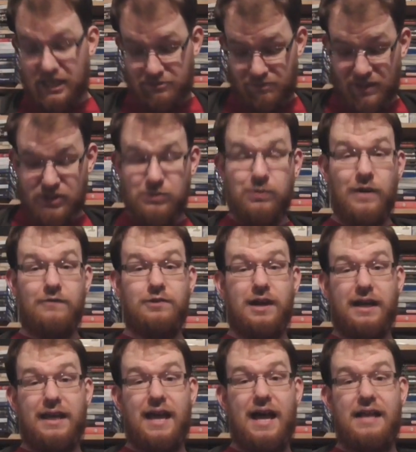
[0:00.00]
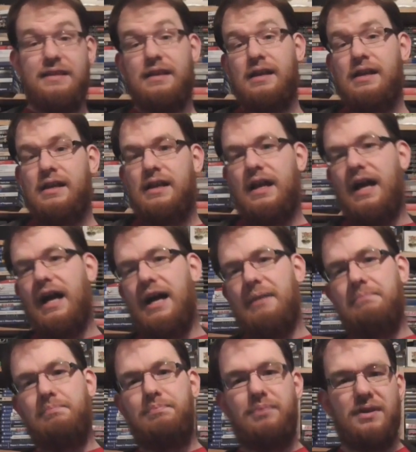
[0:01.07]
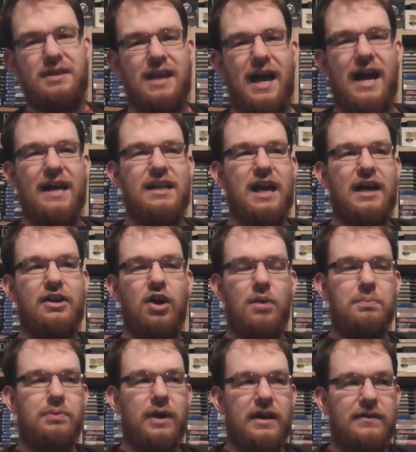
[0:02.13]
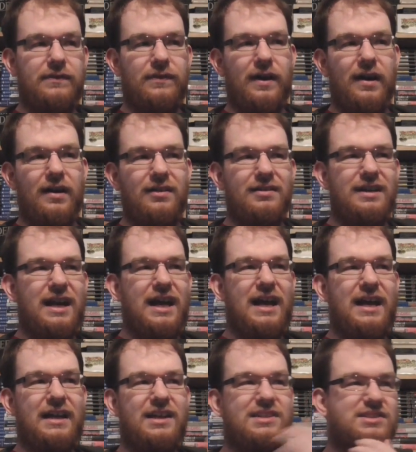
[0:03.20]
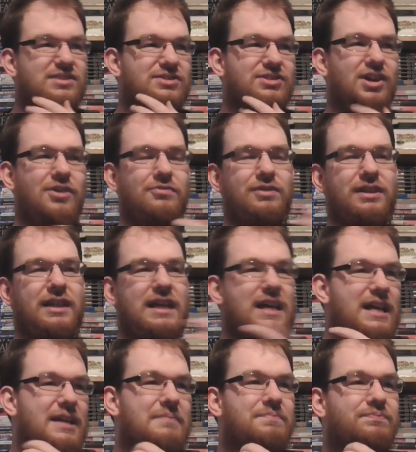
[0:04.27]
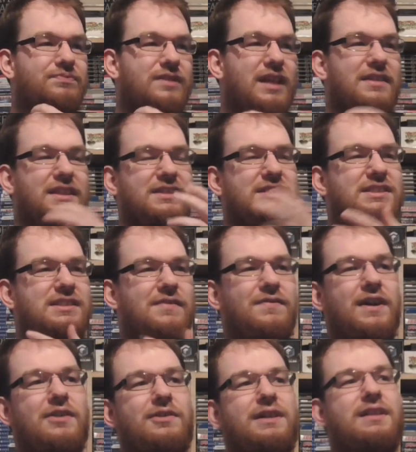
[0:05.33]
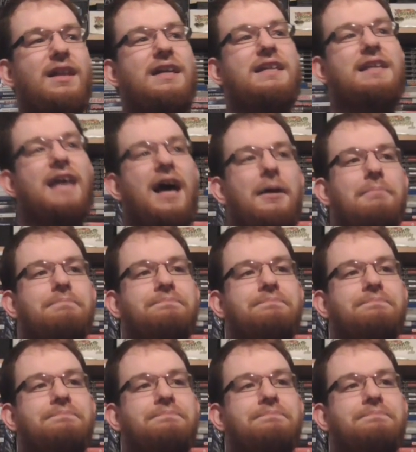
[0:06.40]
tidbits wherever I can. But yeah, I got pretty far, because there's not really... This is a very like...